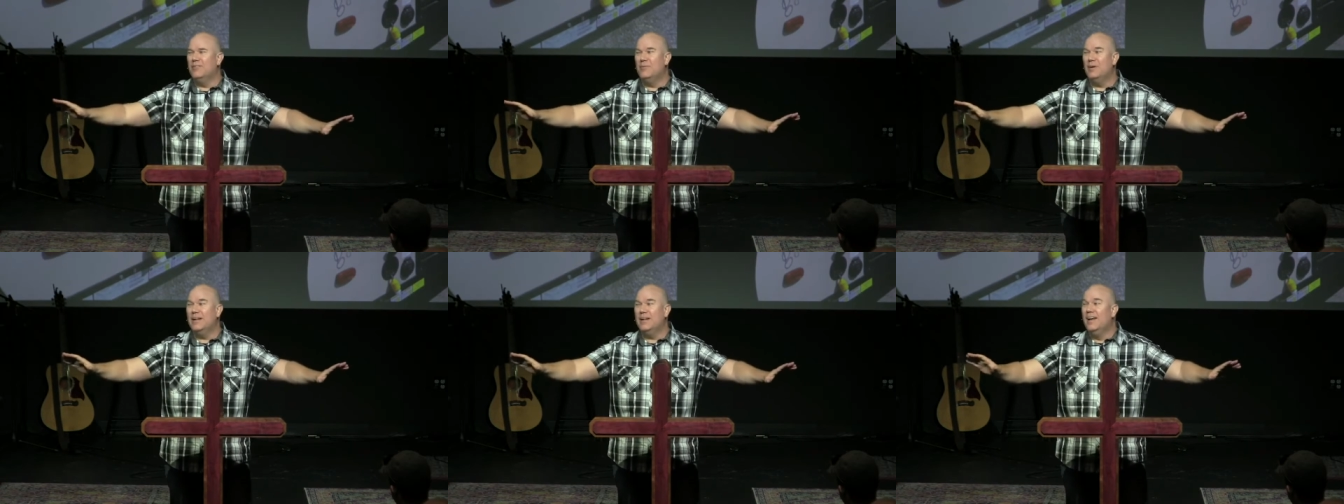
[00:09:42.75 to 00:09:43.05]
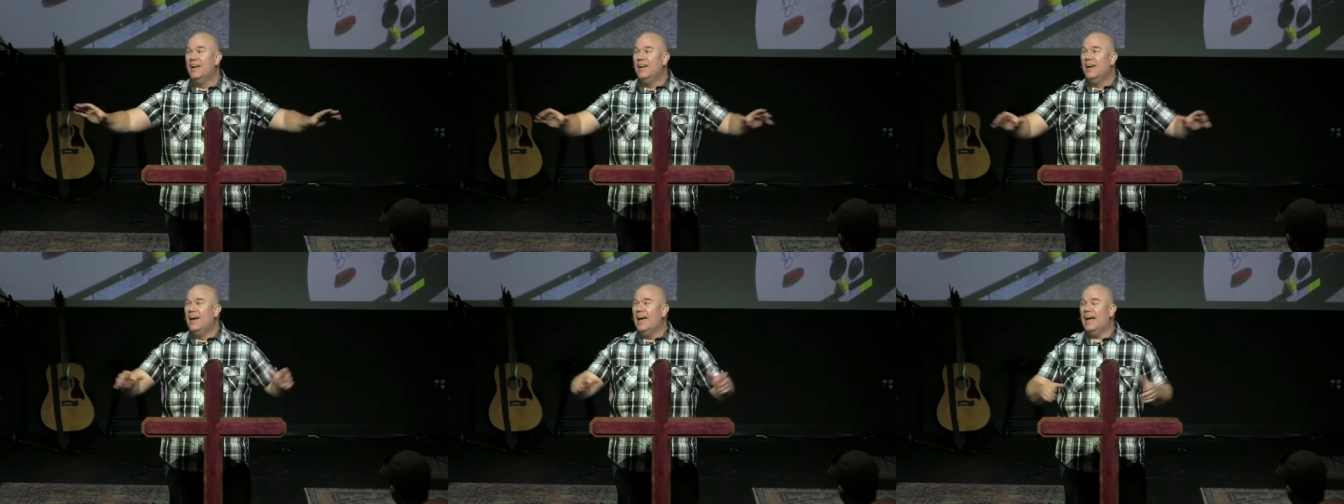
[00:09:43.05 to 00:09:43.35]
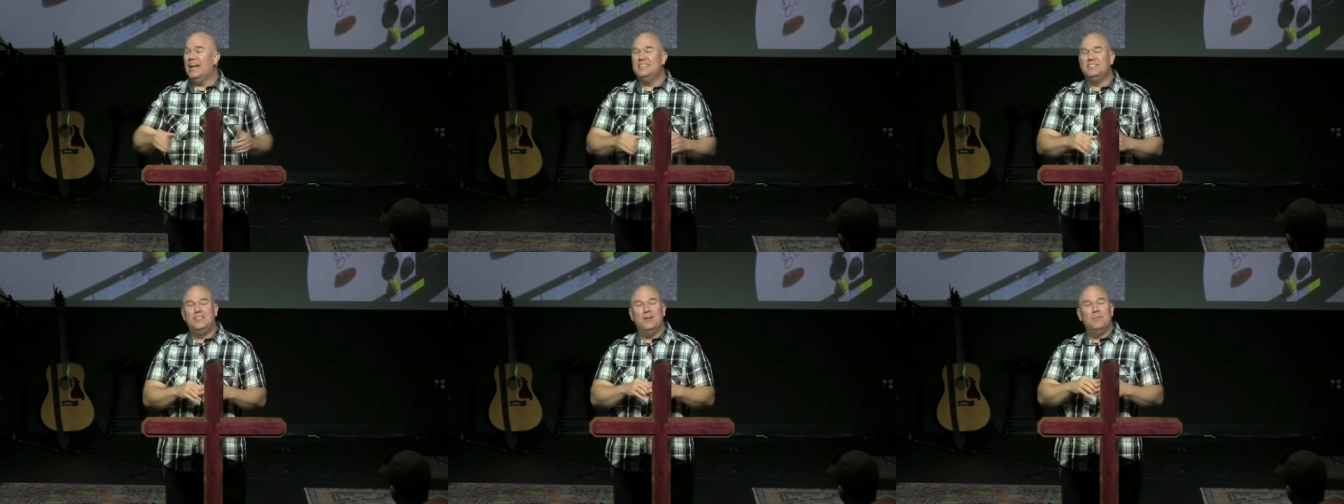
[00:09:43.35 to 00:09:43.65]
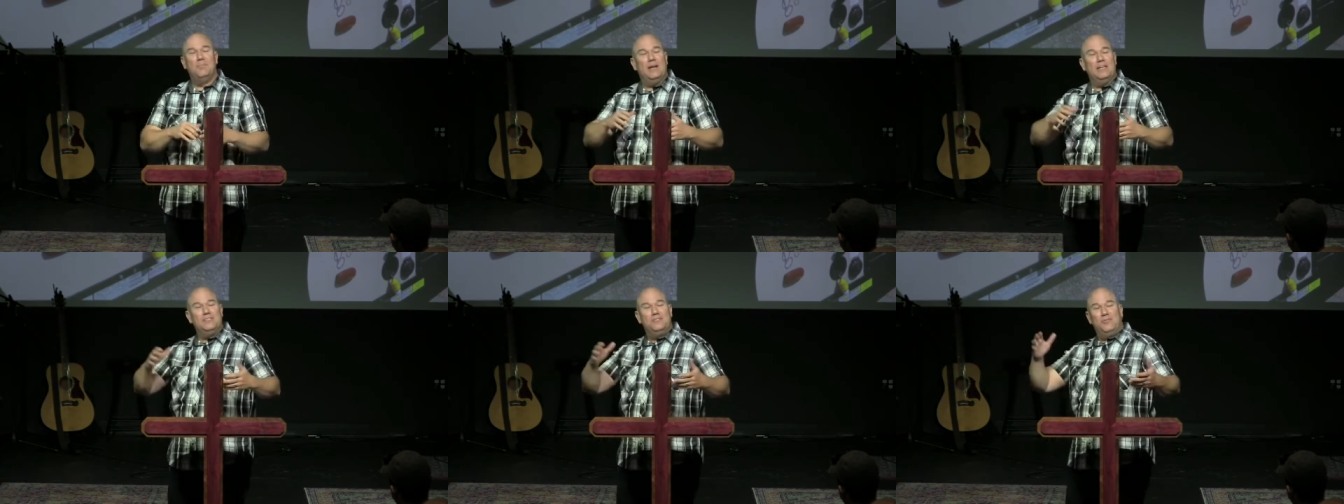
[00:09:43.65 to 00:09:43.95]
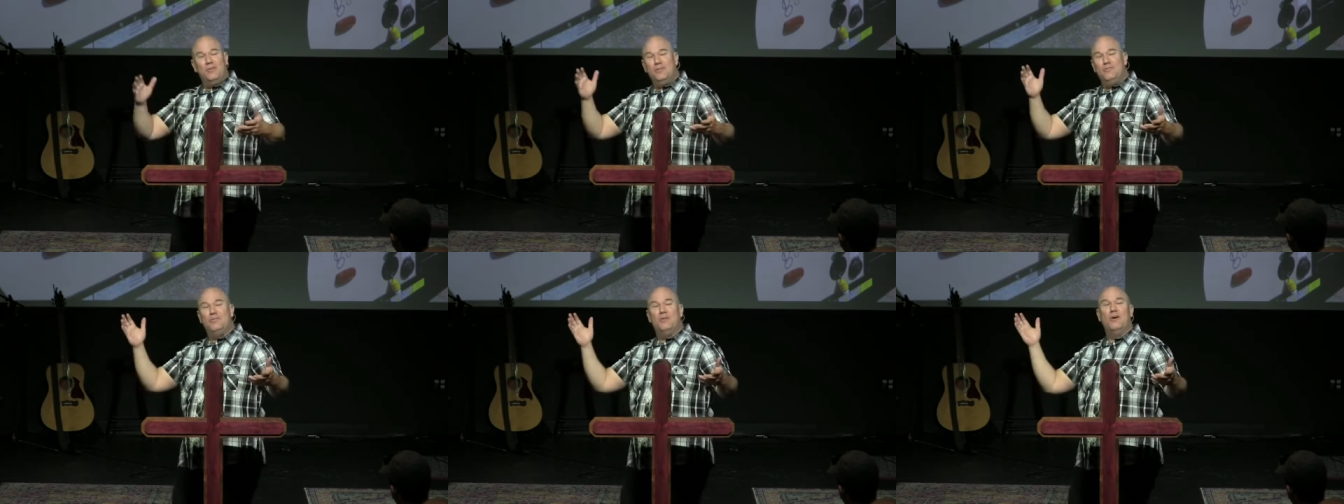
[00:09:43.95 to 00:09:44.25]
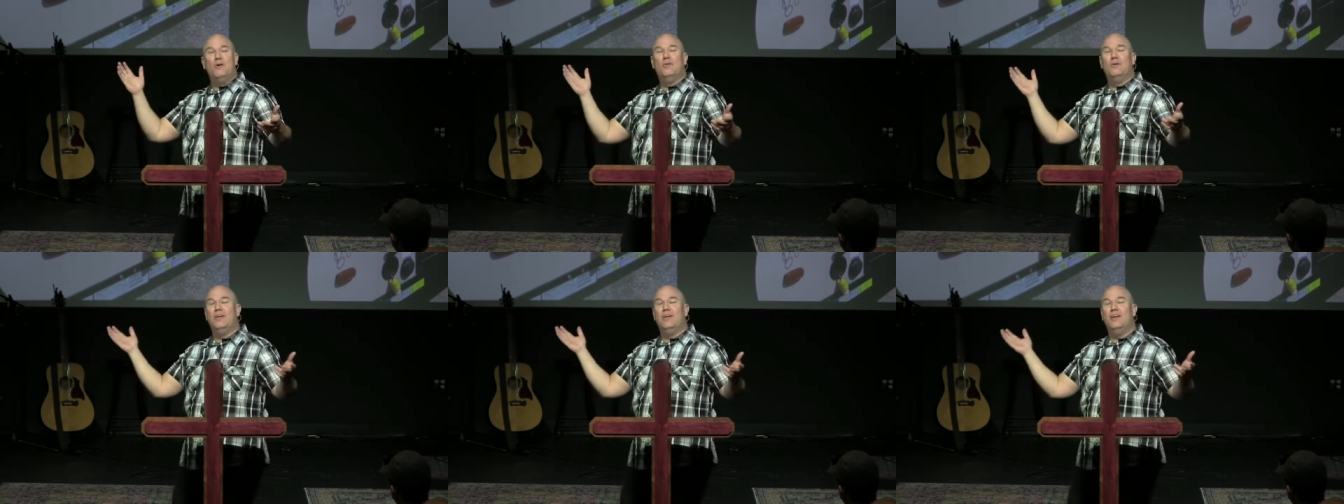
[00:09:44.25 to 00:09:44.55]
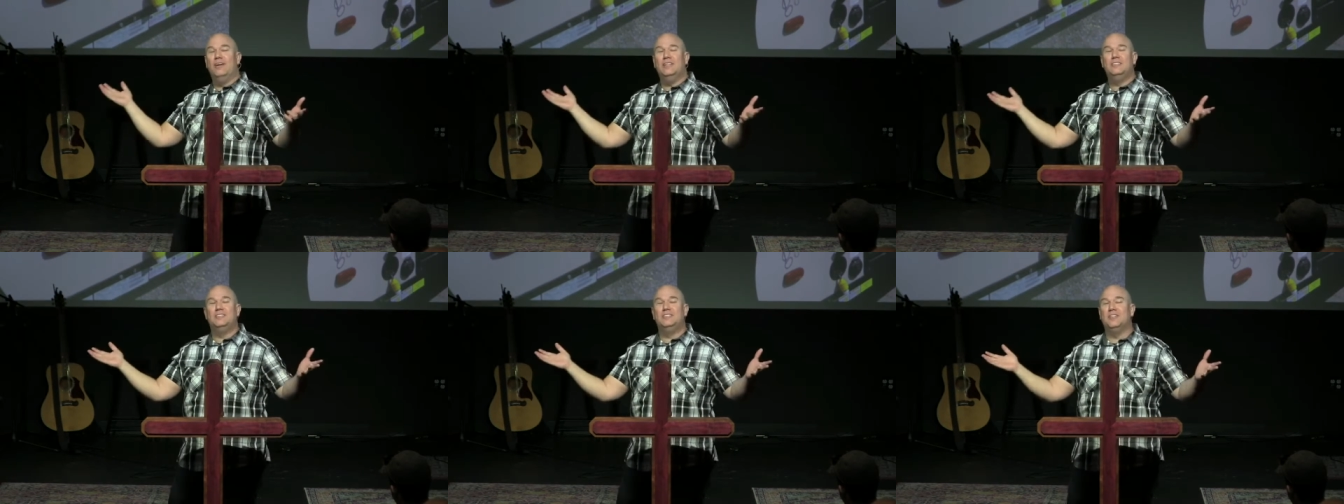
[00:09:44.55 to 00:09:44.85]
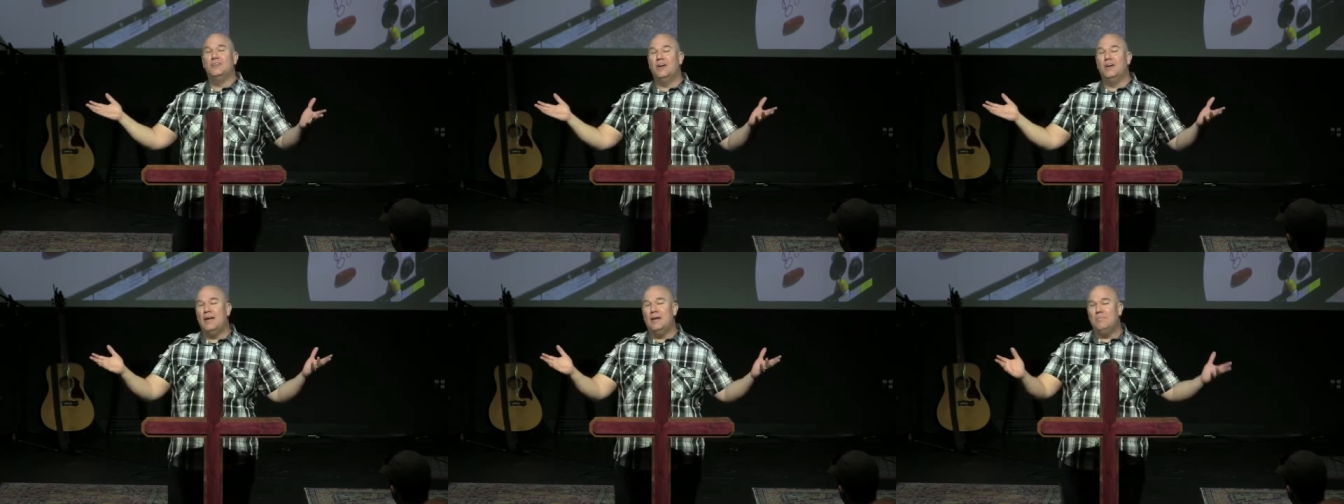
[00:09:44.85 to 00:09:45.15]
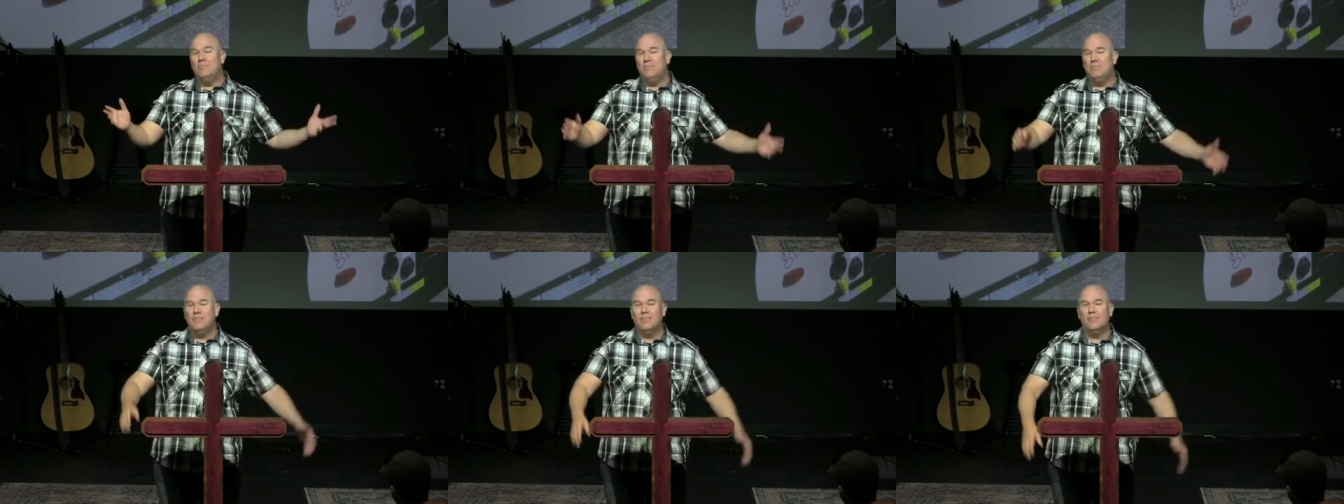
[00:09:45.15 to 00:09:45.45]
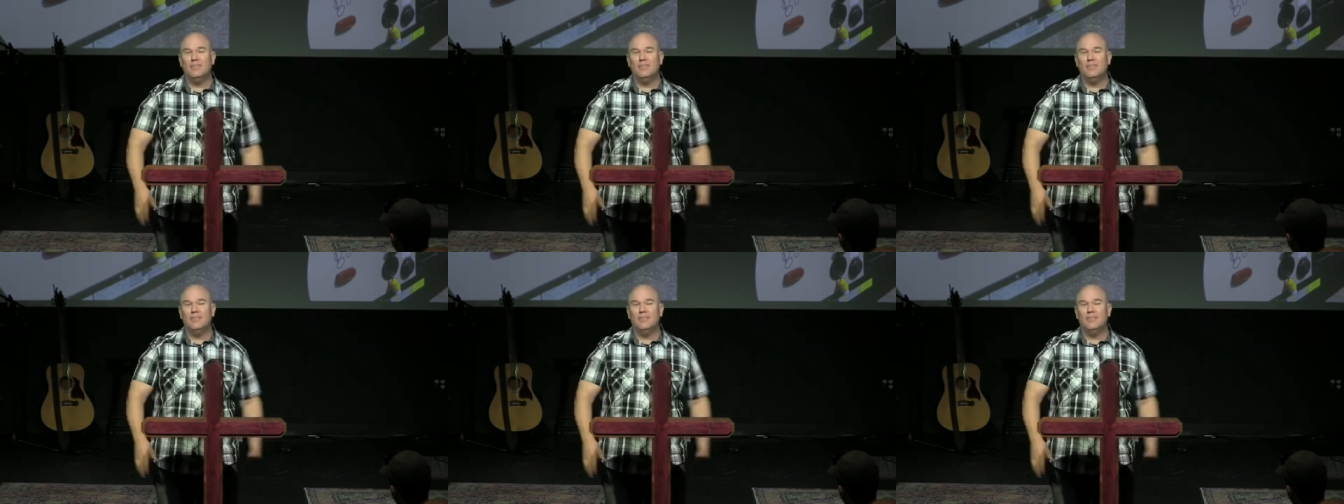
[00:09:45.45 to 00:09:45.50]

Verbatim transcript: everybody has their best foot forward on Instagram.